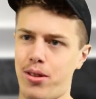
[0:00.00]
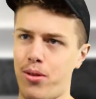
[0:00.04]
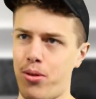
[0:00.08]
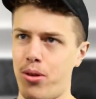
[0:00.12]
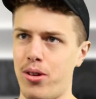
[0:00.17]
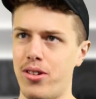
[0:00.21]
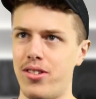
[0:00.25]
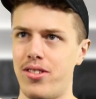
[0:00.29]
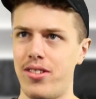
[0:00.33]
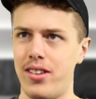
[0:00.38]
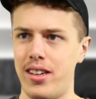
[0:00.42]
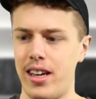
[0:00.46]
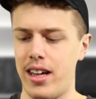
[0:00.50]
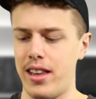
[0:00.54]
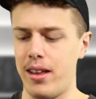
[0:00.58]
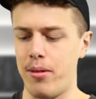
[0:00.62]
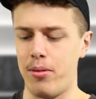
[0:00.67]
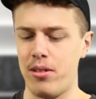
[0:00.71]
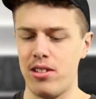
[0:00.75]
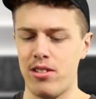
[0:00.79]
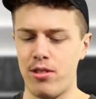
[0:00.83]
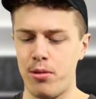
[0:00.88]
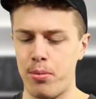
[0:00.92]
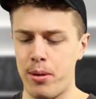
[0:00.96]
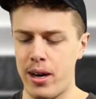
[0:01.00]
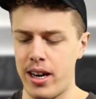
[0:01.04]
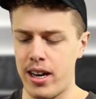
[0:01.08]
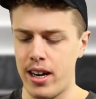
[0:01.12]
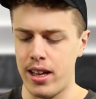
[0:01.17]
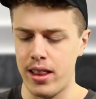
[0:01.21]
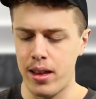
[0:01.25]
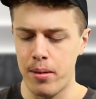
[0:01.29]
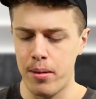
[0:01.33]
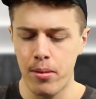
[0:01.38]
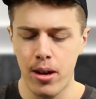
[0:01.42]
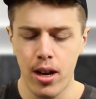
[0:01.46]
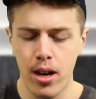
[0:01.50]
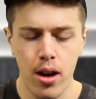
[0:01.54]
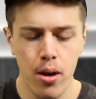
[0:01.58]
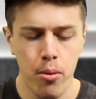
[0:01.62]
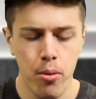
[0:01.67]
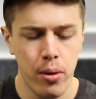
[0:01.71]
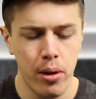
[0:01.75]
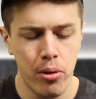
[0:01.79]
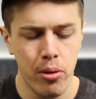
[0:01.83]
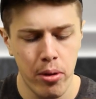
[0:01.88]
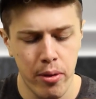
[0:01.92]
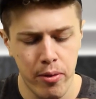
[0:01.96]
cords, now that we've sprayed on them,
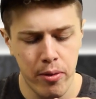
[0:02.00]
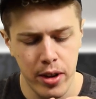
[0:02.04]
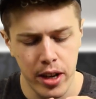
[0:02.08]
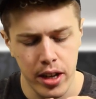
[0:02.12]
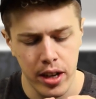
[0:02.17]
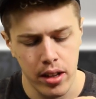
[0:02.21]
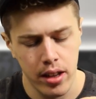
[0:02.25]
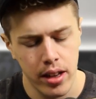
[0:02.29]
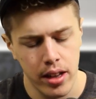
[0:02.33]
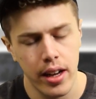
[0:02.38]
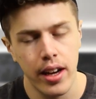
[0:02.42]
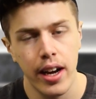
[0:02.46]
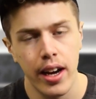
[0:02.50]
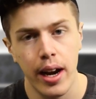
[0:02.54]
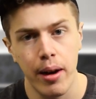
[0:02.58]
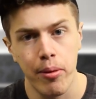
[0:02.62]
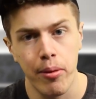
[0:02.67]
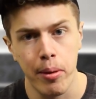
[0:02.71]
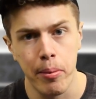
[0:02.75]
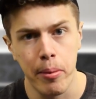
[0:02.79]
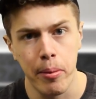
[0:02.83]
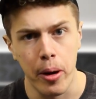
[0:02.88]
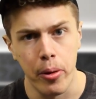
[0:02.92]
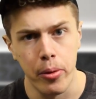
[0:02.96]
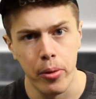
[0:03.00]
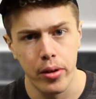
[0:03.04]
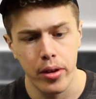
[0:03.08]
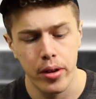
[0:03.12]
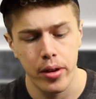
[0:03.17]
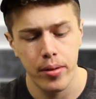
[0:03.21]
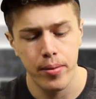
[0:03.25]
we reveal a remote,